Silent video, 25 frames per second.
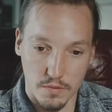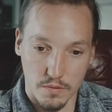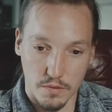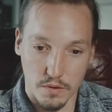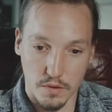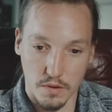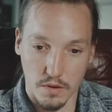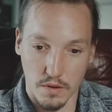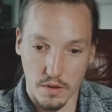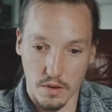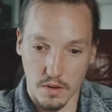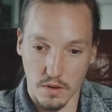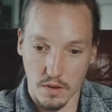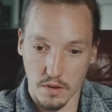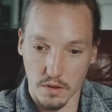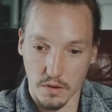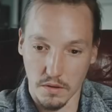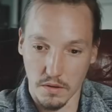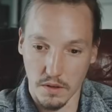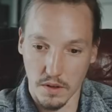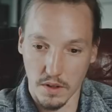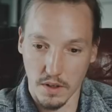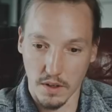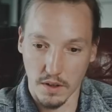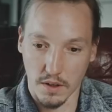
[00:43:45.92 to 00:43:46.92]
for all
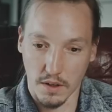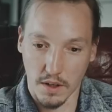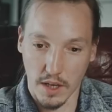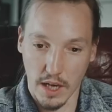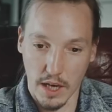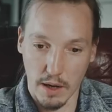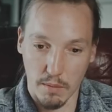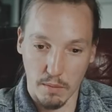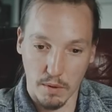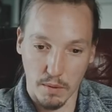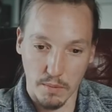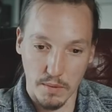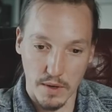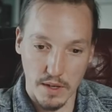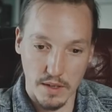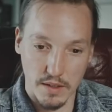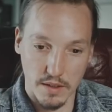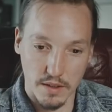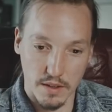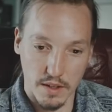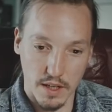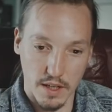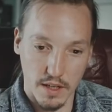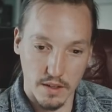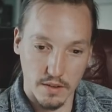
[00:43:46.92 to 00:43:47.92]
you need. Camera,
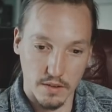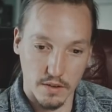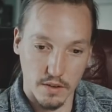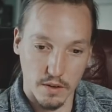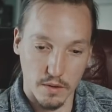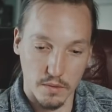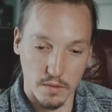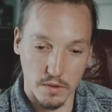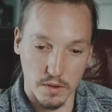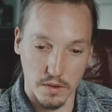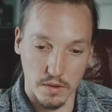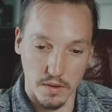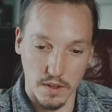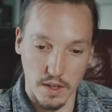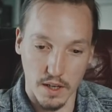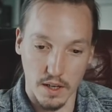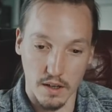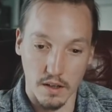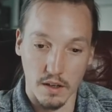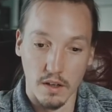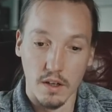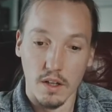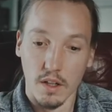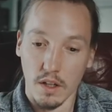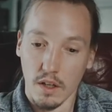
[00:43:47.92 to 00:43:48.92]
basic lens option, yeah.